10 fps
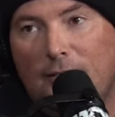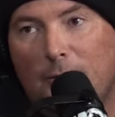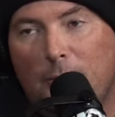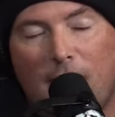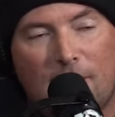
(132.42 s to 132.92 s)

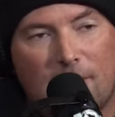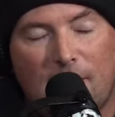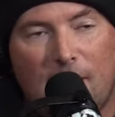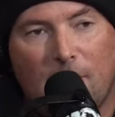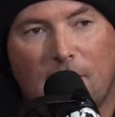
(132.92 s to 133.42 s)
super whack to
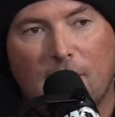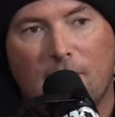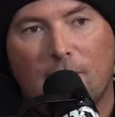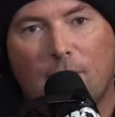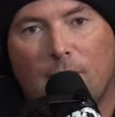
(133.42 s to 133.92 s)
say, but
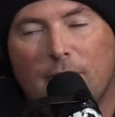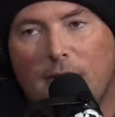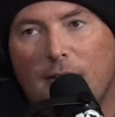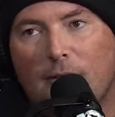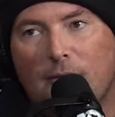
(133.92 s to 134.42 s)
like talk
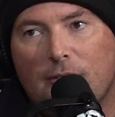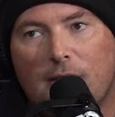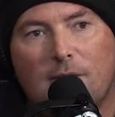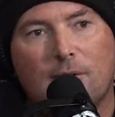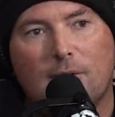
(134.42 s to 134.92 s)
to the local
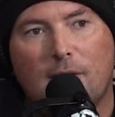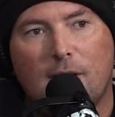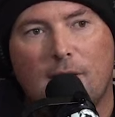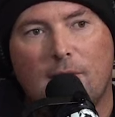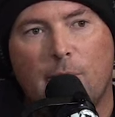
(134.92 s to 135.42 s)
ski school
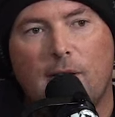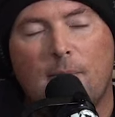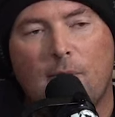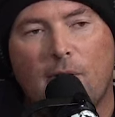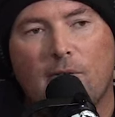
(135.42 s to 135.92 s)
guys, win
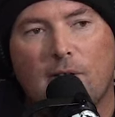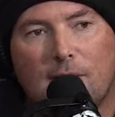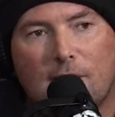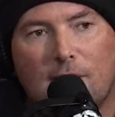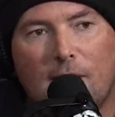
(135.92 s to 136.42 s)
them
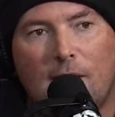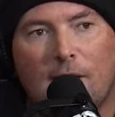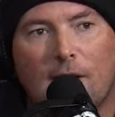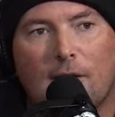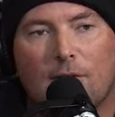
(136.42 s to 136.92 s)
over,
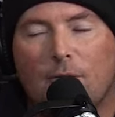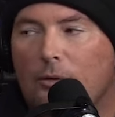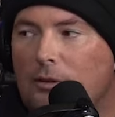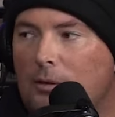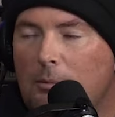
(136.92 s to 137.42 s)
and like
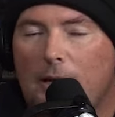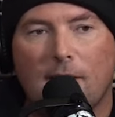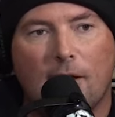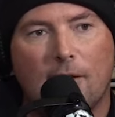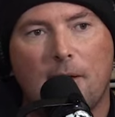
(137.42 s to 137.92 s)
talk to them
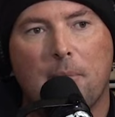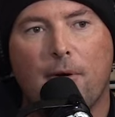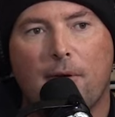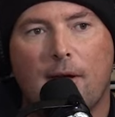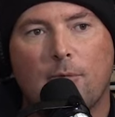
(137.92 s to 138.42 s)
about like their
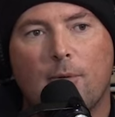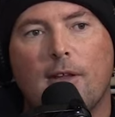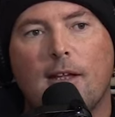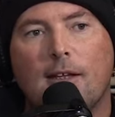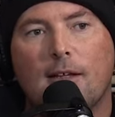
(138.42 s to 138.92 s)
programs,
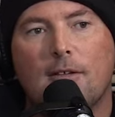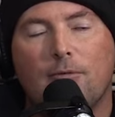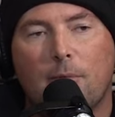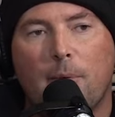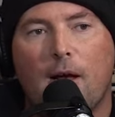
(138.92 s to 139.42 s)
what they
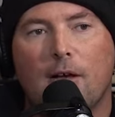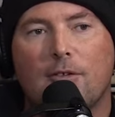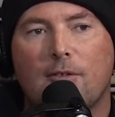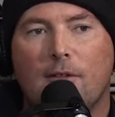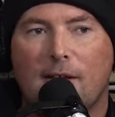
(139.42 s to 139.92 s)
need for park.
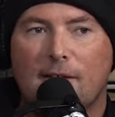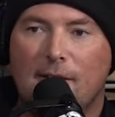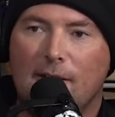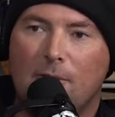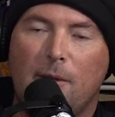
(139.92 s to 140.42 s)
Because if they
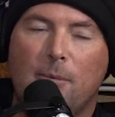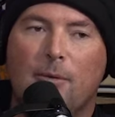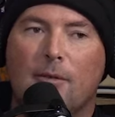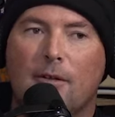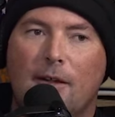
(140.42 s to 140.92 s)
can teach
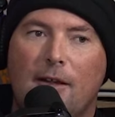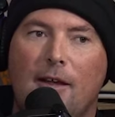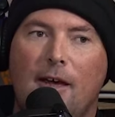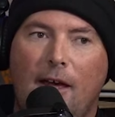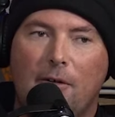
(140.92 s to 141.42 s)
people
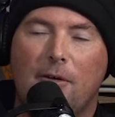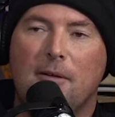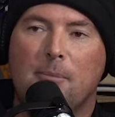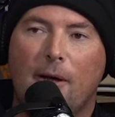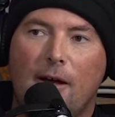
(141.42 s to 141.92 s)
how to
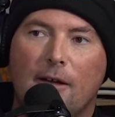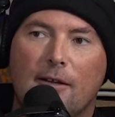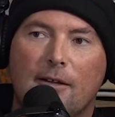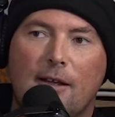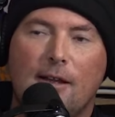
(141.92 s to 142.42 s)
ride
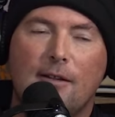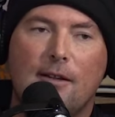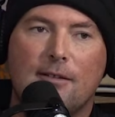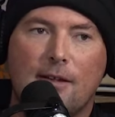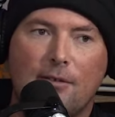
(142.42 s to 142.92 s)
park and get in
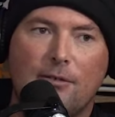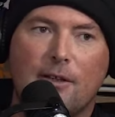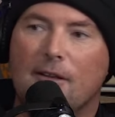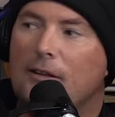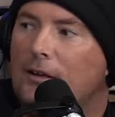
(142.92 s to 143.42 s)
there
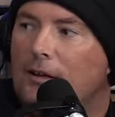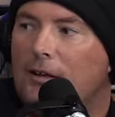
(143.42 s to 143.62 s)
safely,